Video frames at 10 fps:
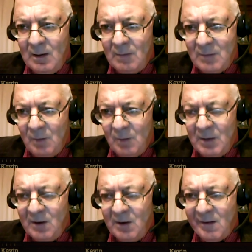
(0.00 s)
there'll
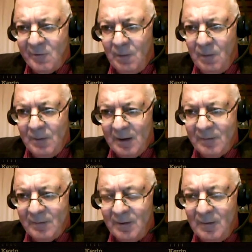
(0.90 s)
be no stopping
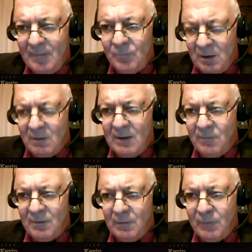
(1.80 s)
it,
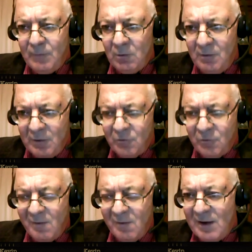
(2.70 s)
given the difficult
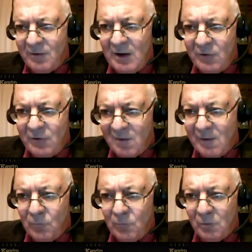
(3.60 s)
conditions of
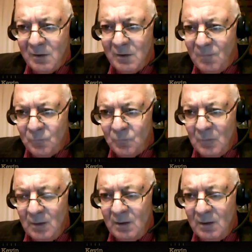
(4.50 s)
sanitation and so forth in,
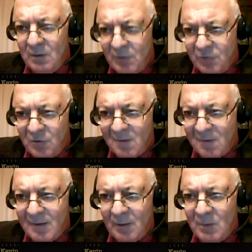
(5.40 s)
in indigenous
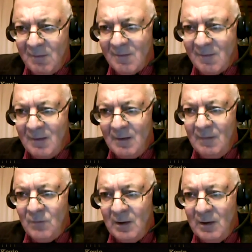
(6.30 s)
settlements.
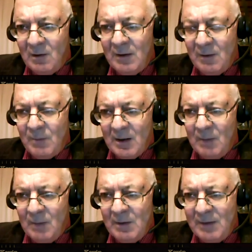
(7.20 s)
It'll, it'll
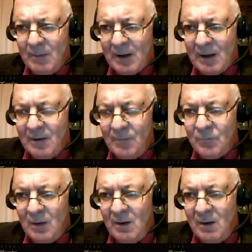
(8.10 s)
become endemic.
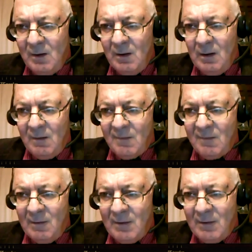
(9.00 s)

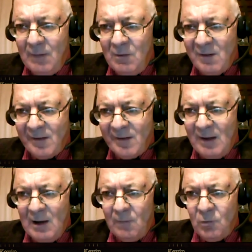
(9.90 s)
So, given the
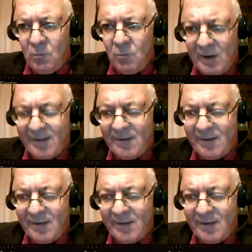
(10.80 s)
scale of the risk,